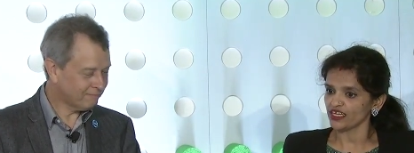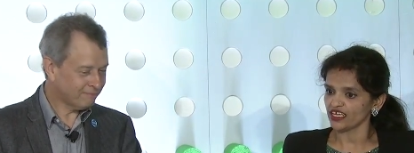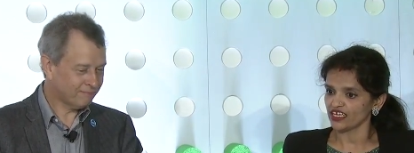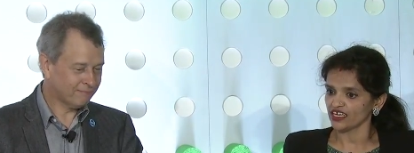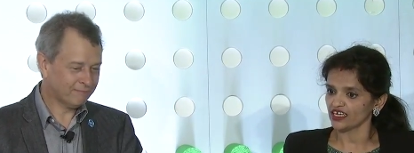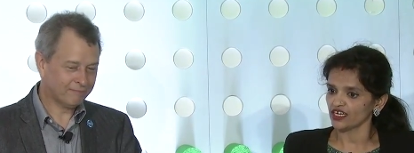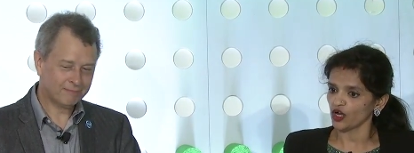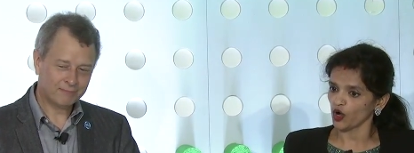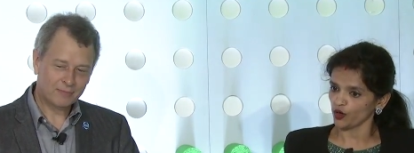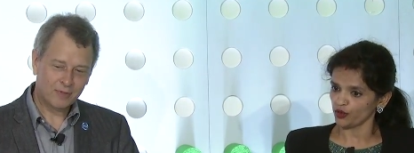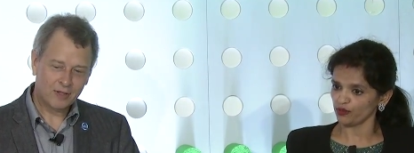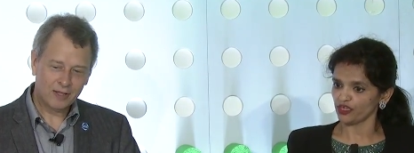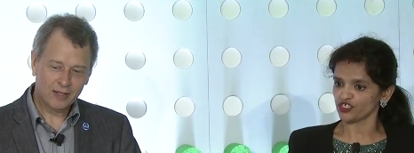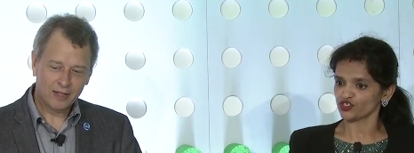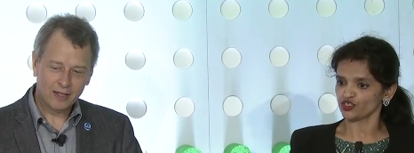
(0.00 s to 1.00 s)
Speaker 1: and
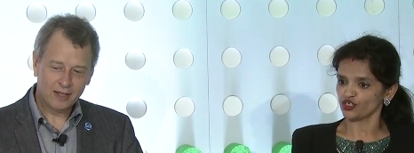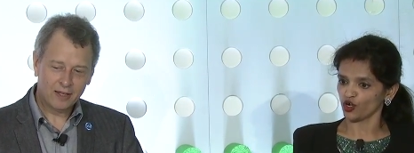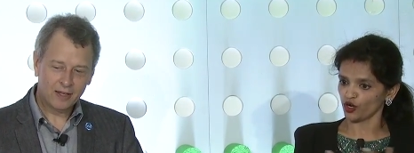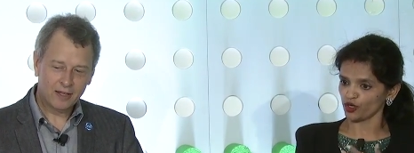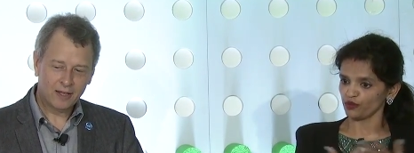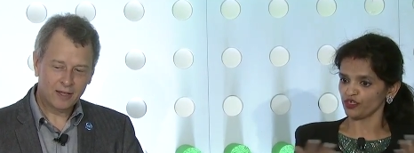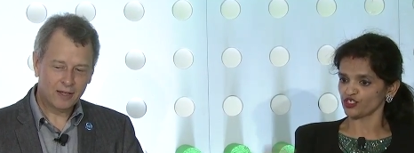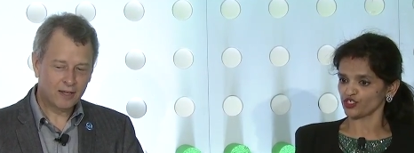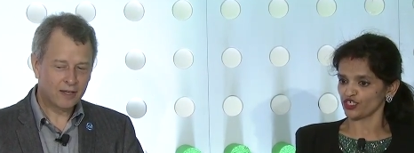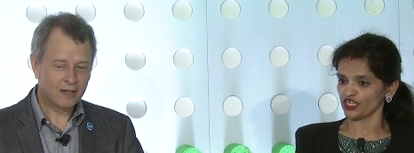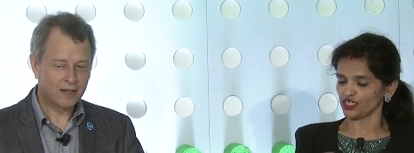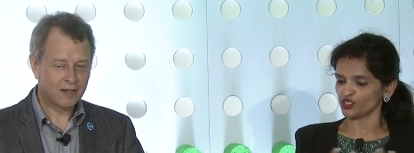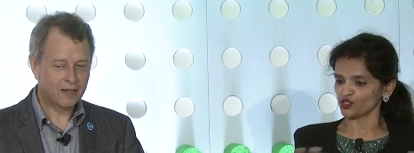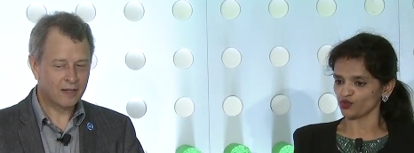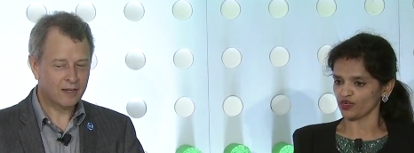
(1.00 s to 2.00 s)
automation, automation
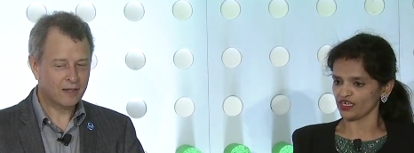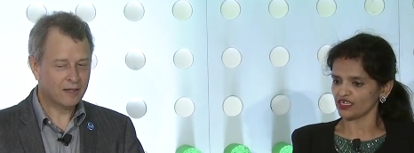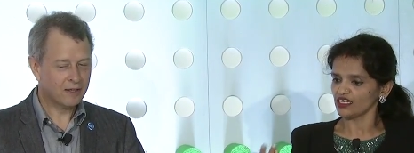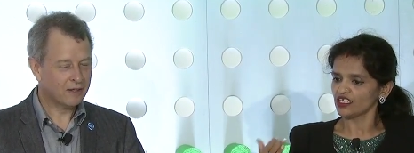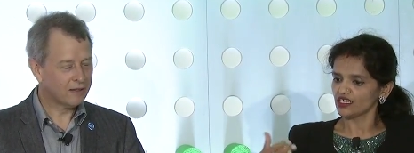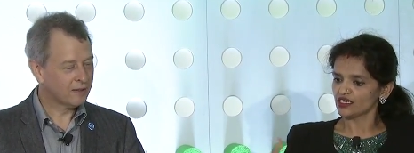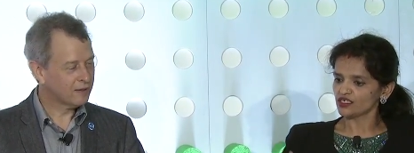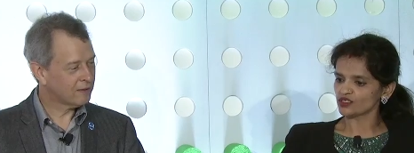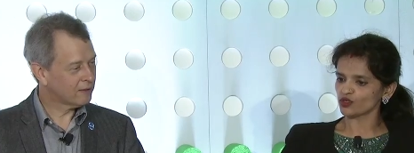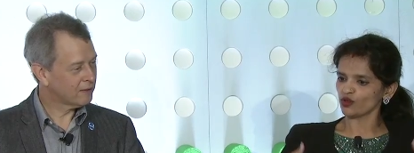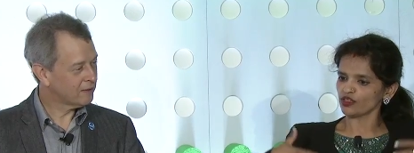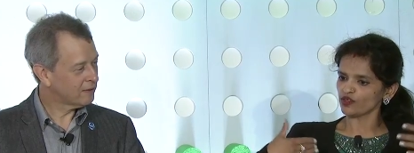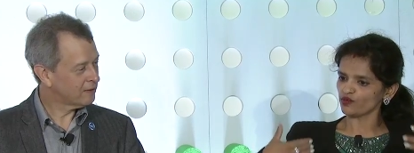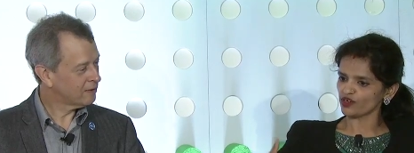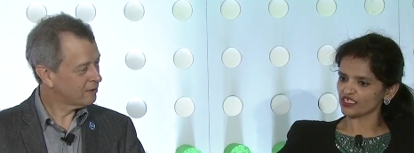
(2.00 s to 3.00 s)
end to end. So
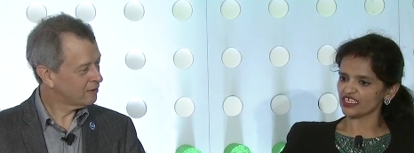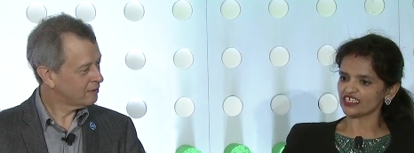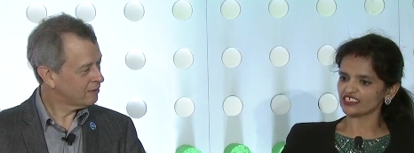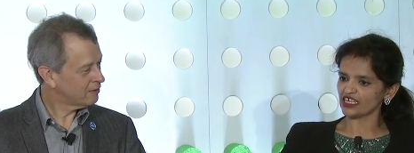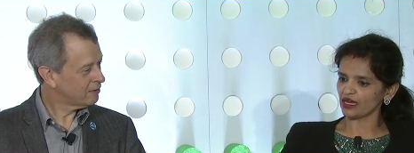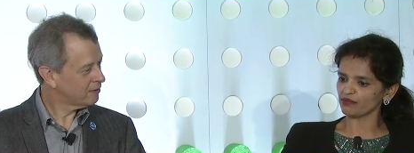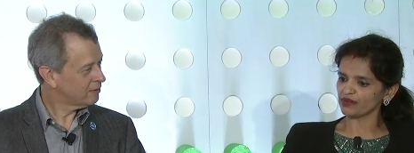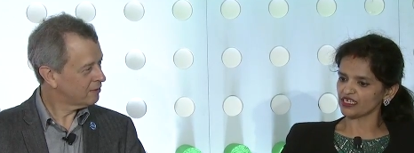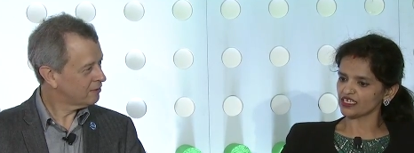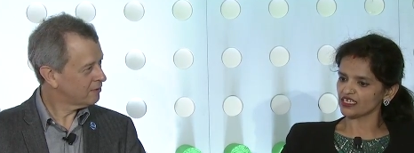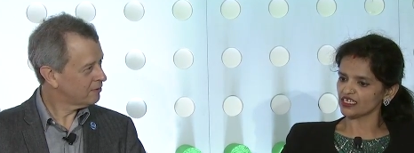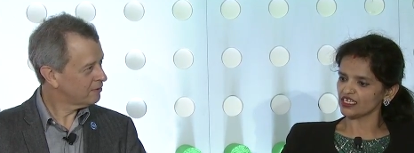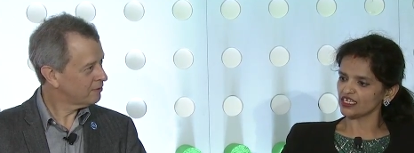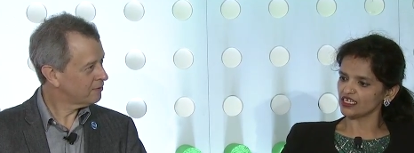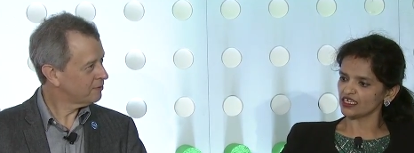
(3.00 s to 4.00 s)
all the work that is happening
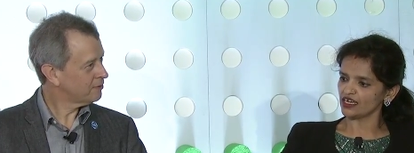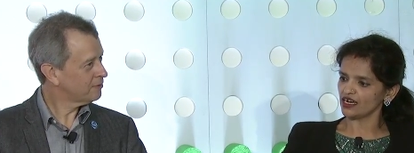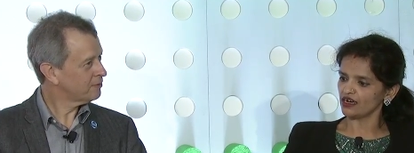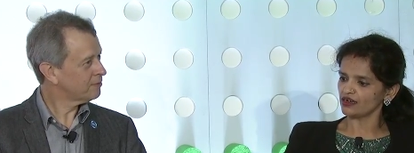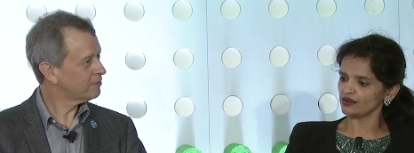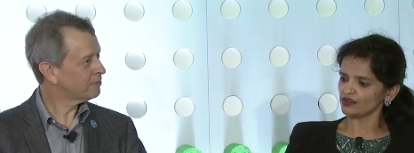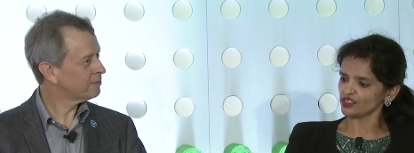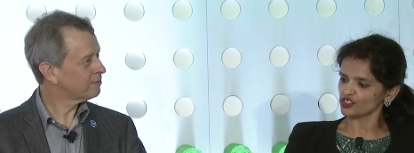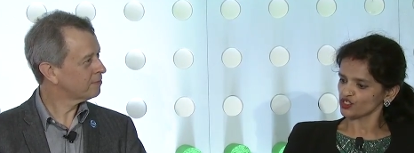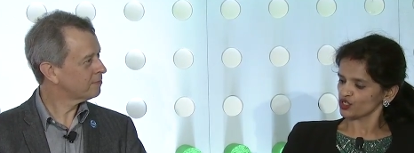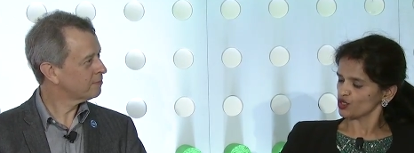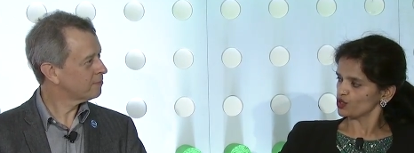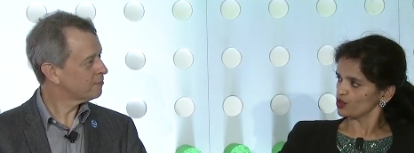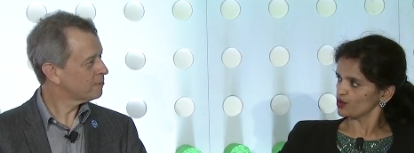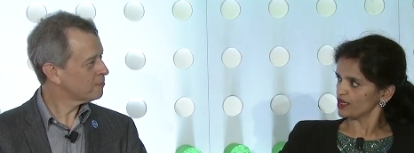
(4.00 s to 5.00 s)
in uh,
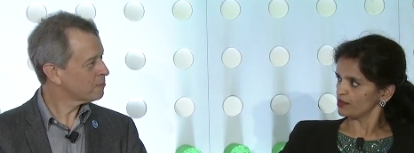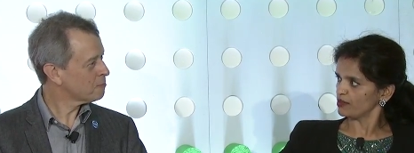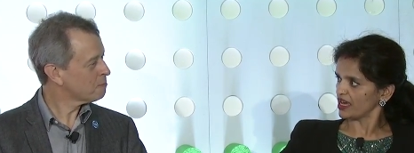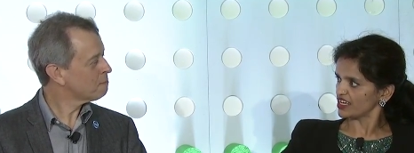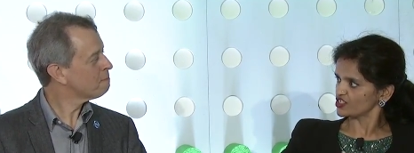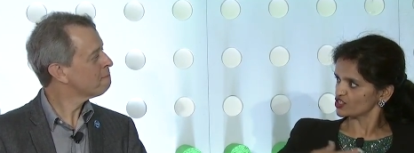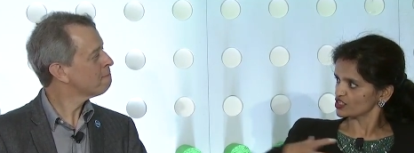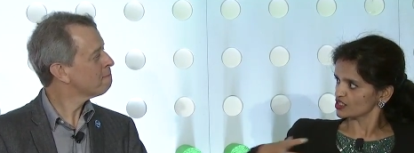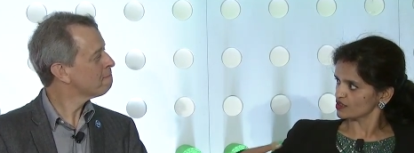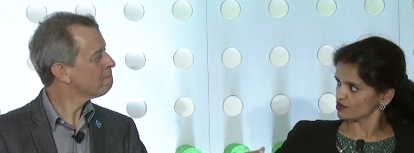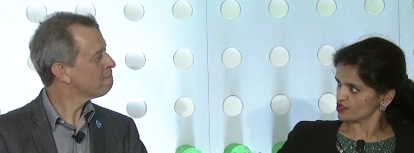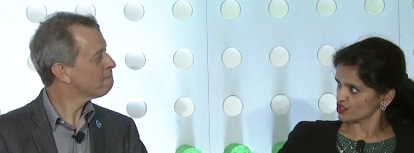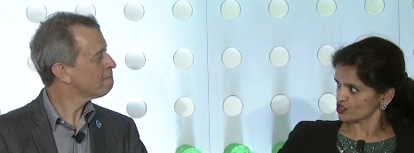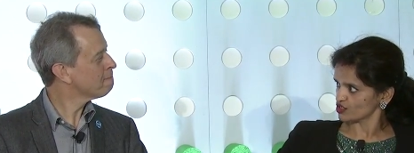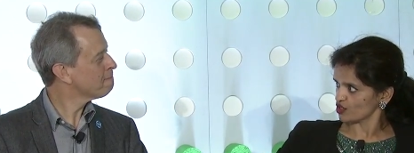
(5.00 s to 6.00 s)
Istio and managing
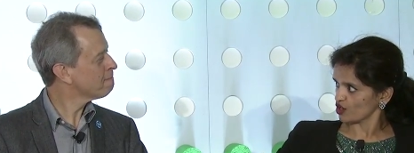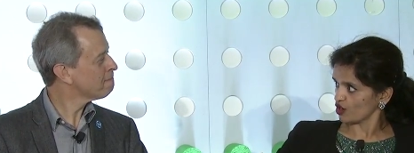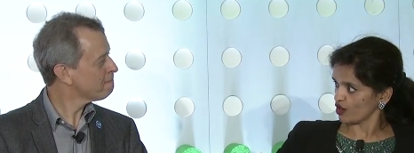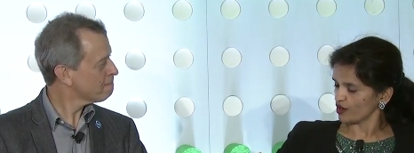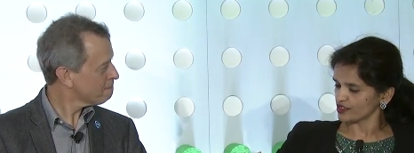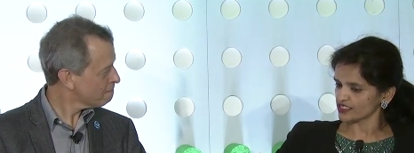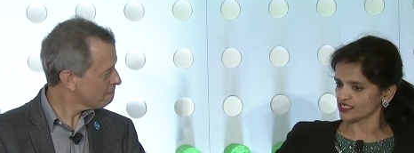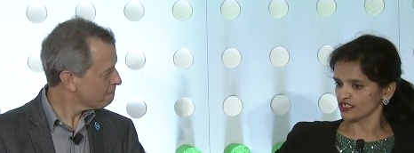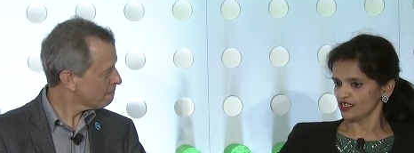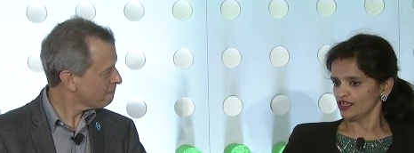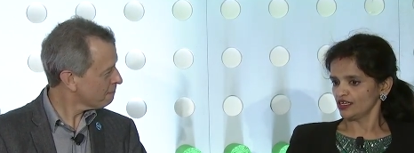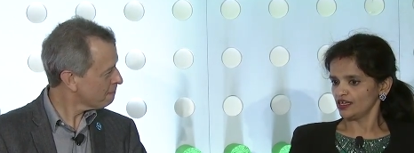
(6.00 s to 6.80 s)
services across.